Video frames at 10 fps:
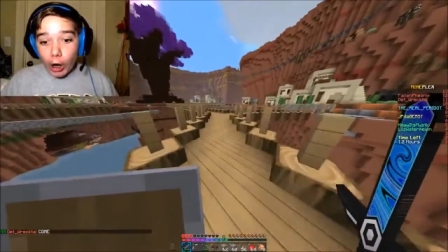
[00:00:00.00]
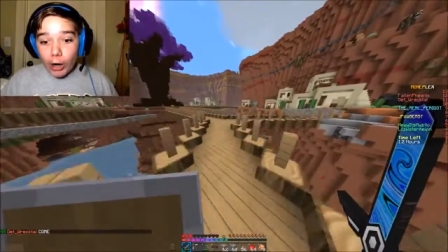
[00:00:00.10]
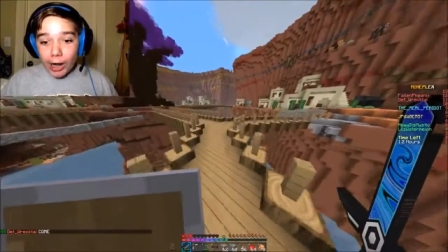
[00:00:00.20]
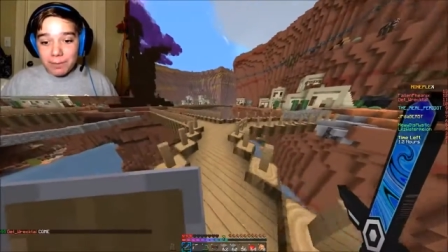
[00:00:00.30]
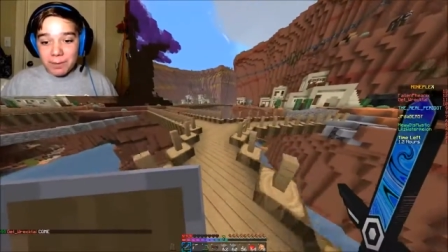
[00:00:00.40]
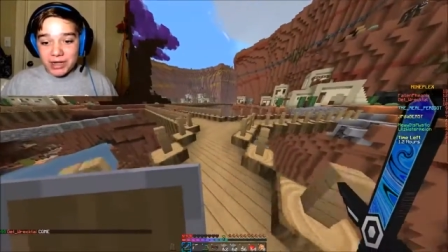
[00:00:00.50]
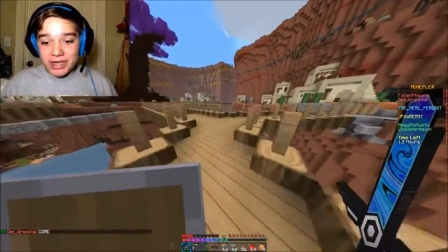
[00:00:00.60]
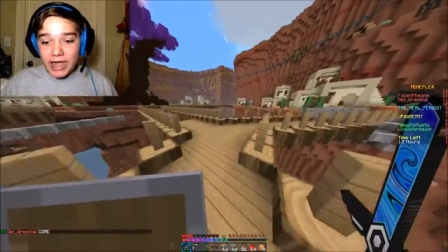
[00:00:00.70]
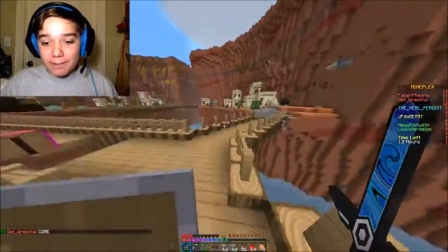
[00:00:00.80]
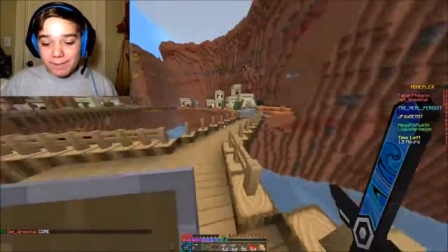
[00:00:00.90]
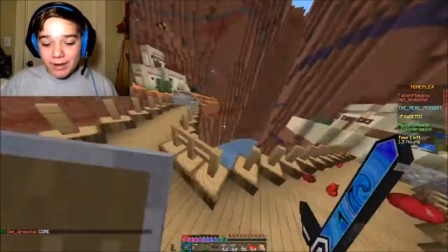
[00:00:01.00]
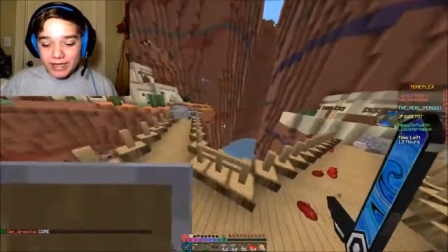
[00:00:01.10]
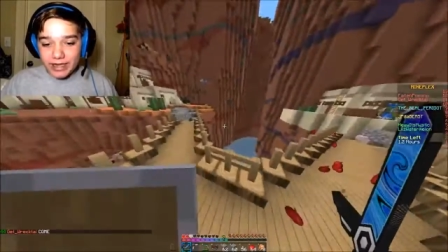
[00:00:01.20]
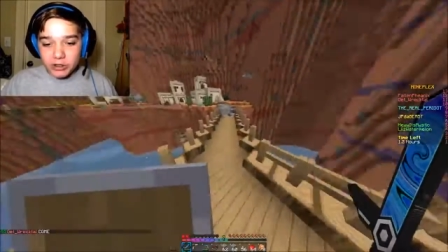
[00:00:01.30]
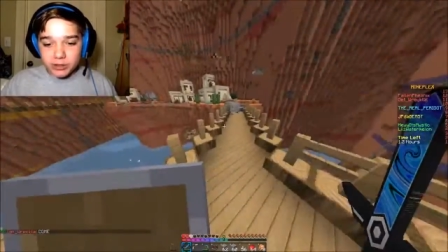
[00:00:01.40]
I'm a monkey. I'm a
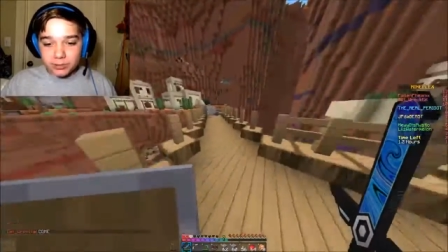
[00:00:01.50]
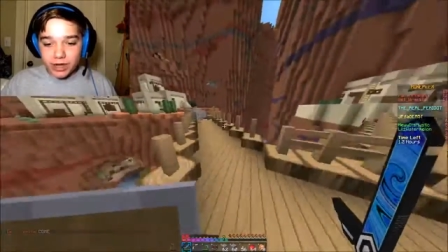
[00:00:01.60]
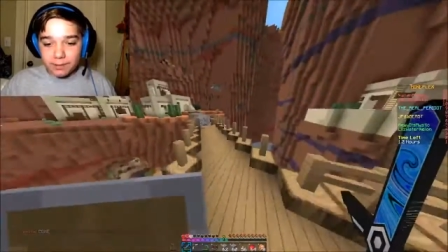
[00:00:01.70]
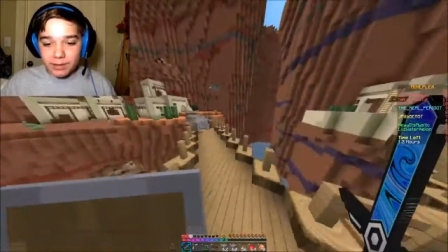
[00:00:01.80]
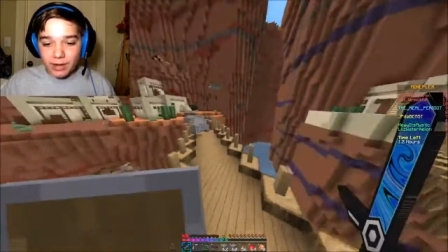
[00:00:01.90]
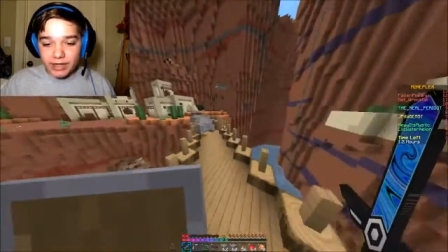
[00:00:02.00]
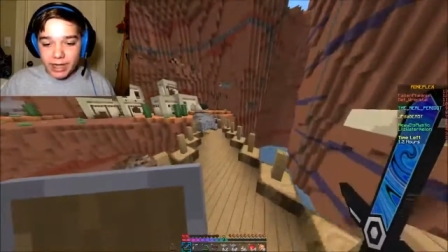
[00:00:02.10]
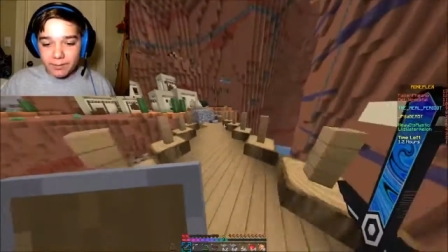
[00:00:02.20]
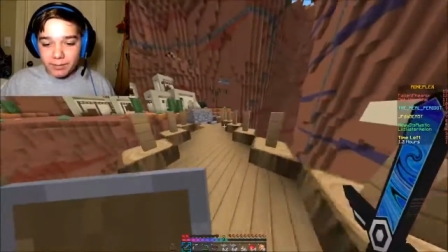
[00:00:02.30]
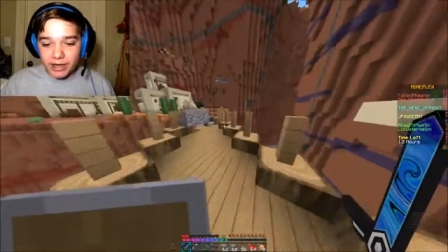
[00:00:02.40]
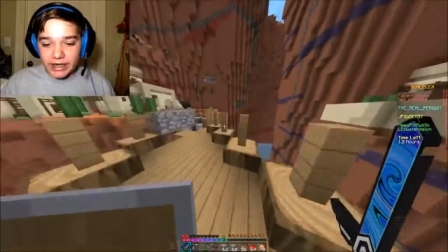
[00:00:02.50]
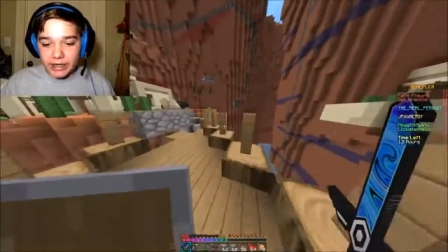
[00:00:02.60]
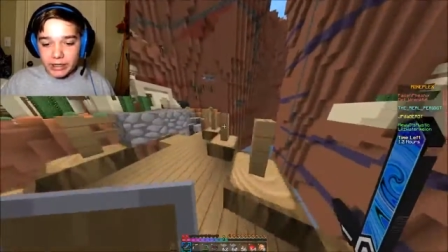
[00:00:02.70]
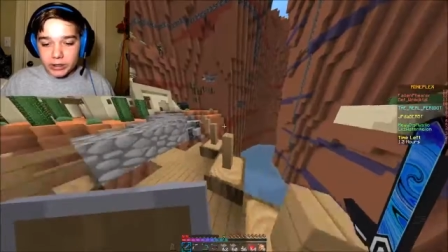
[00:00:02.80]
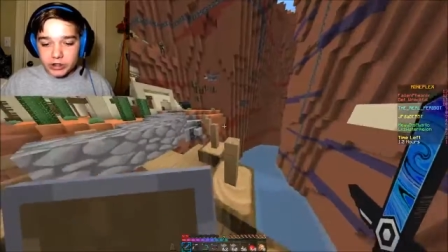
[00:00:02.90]
monkey. Just for, I'm a monkey. I'm a
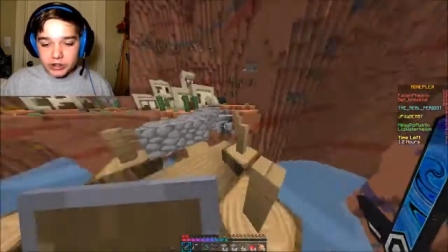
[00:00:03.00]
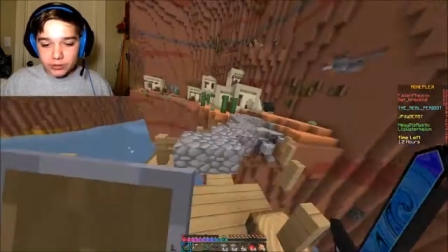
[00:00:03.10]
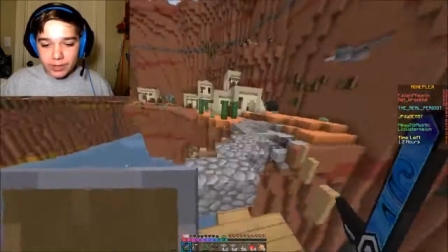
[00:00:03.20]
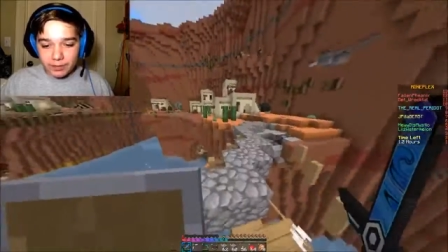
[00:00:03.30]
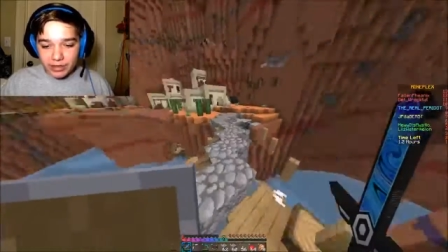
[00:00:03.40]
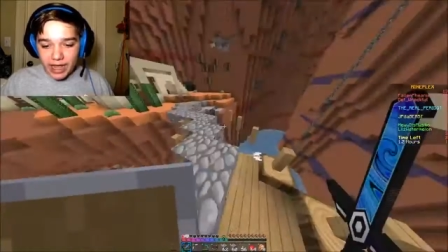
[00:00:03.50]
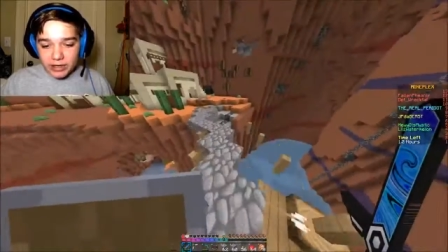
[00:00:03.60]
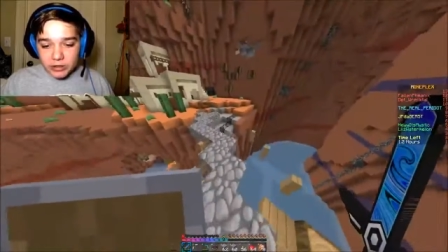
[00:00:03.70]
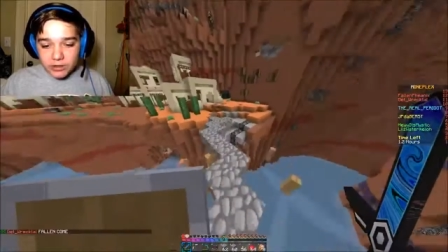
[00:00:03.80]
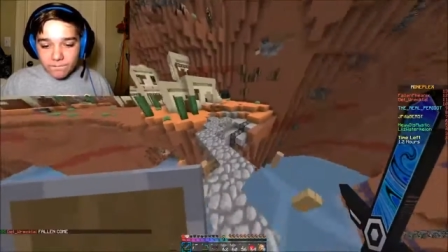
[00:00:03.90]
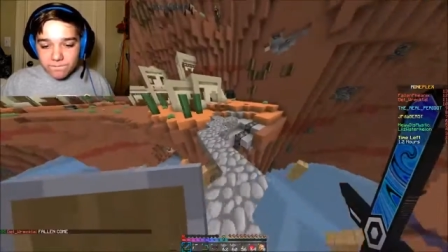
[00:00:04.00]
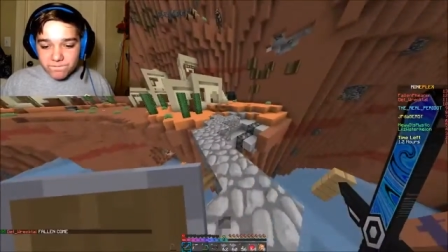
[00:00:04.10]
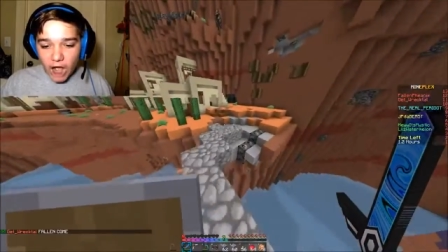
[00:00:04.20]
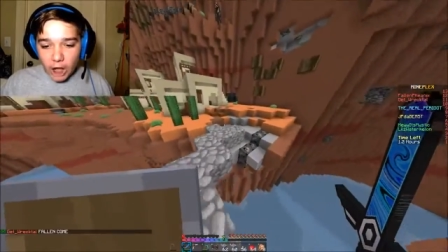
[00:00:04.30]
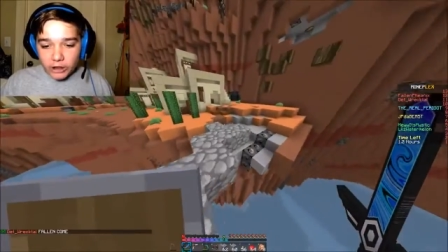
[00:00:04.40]
monkey. Just remember that.
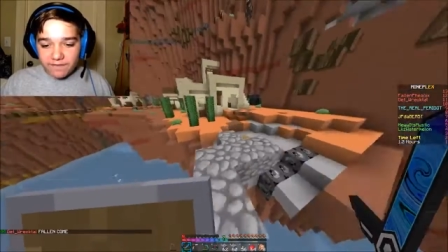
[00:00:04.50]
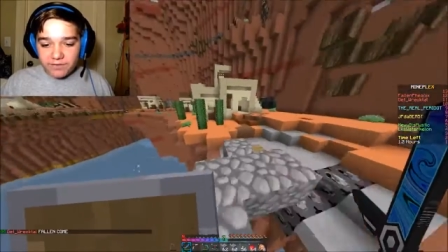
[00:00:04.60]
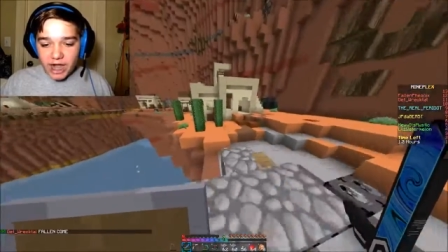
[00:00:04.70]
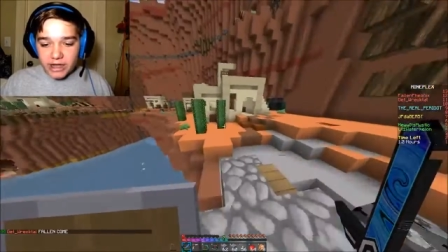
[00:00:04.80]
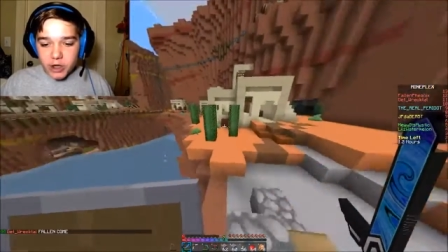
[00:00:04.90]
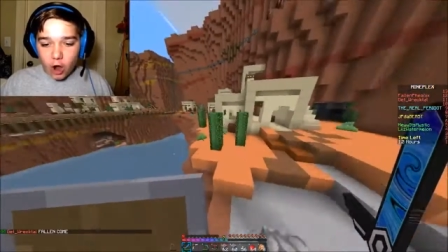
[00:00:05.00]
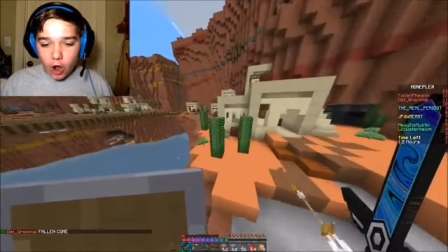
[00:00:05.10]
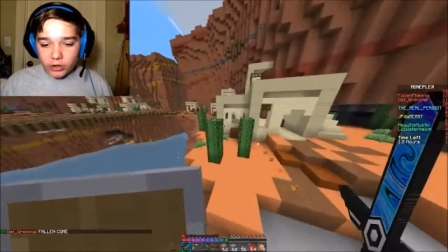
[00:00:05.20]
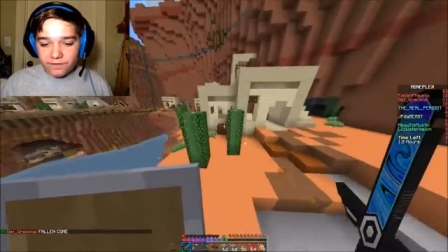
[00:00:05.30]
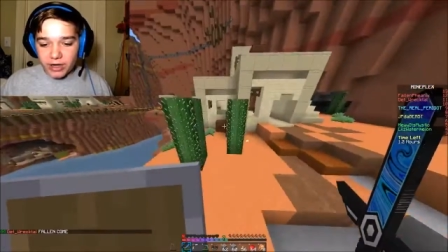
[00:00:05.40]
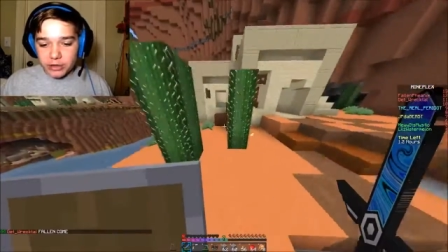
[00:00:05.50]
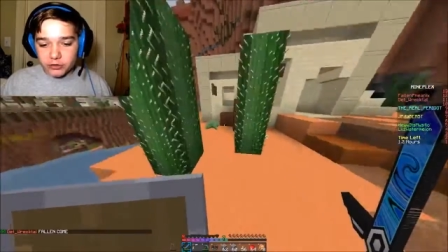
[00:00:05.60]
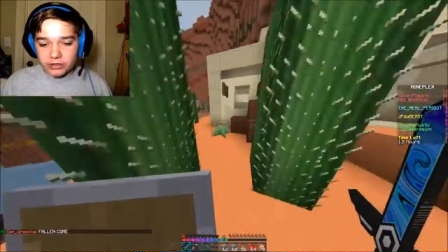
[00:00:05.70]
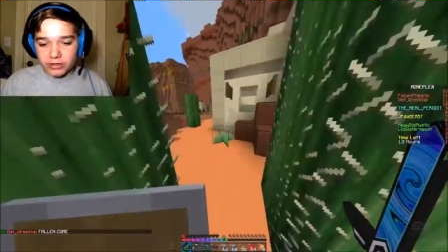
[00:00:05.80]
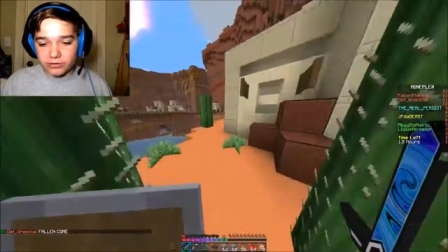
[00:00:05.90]
Holy fudge. Holy fudge.
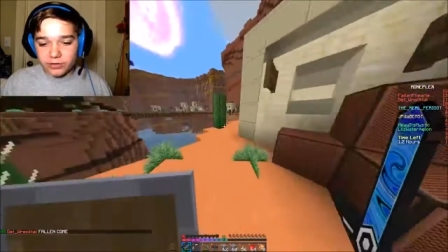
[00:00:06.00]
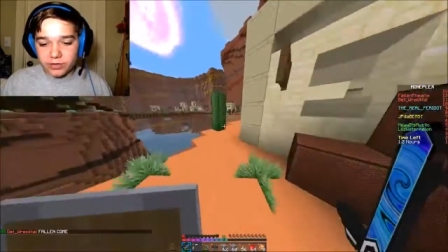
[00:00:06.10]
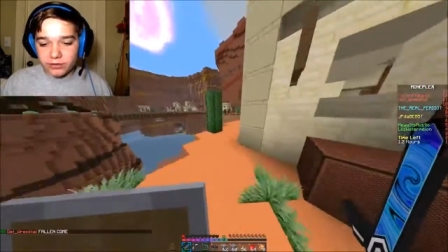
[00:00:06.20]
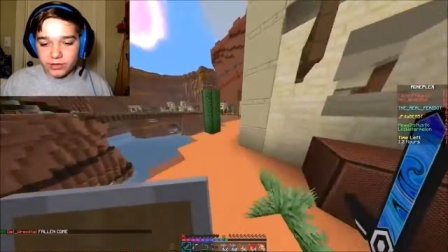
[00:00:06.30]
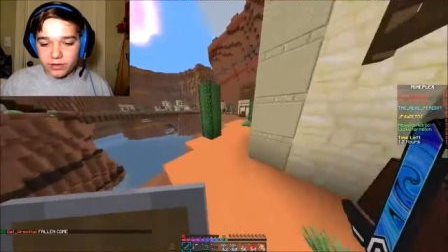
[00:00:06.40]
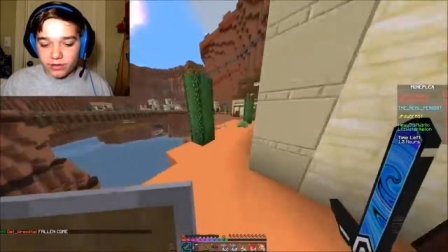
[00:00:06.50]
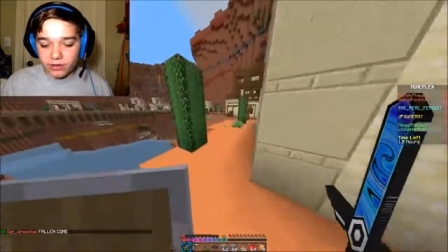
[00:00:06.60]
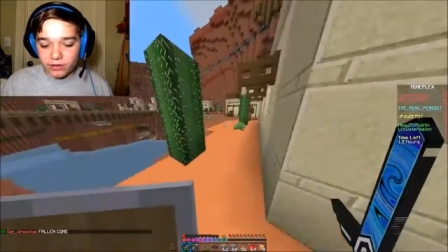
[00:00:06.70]
Run, run, run, run, run, run, run, run, run.